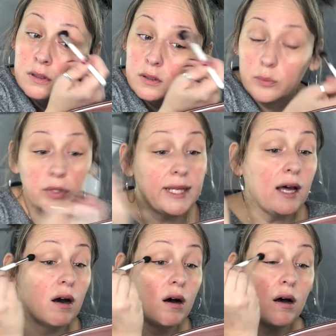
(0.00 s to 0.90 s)
So putting
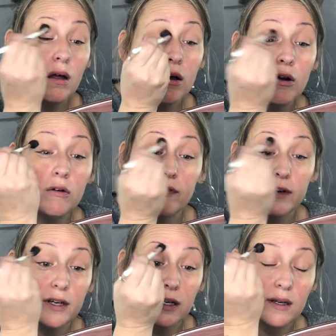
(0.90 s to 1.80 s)
that all
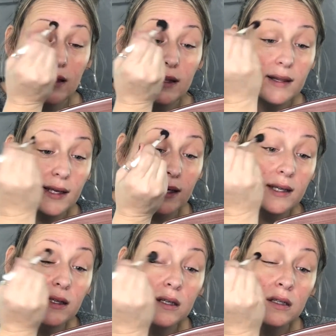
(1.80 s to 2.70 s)
over the
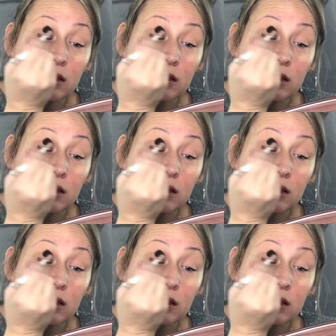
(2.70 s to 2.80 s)
lid